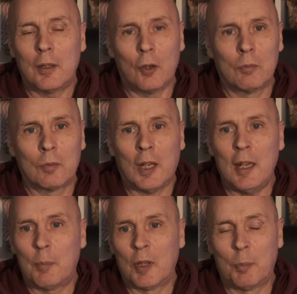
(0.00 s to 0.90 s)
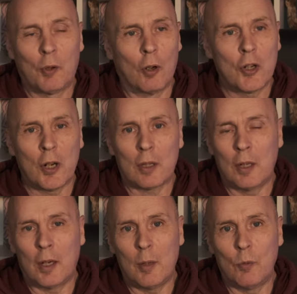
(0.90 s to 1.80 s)
don't keep the project
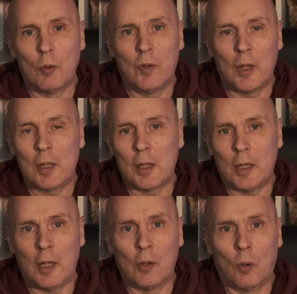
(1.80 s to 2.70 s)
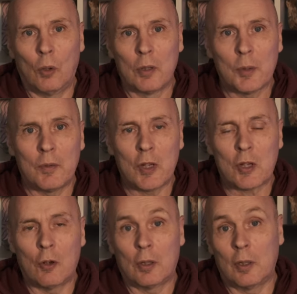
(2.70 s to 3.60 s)
in iMovie, I delete it all. So I
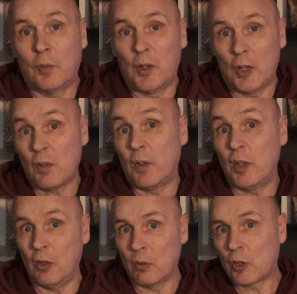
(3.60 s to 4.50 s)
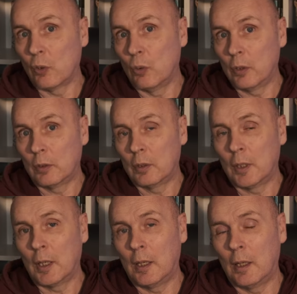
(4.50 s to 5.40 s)
just got the finished video stored
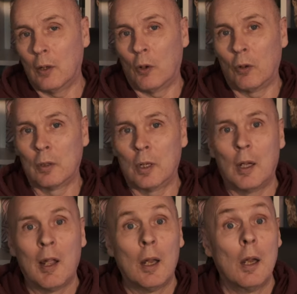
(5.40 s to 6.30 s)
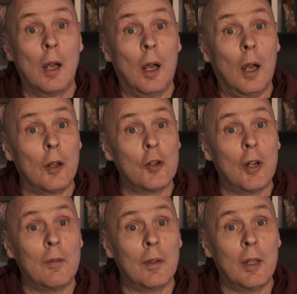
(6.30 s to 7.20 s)
on hard
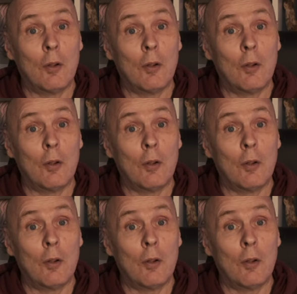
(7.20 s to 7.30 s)
drive, and then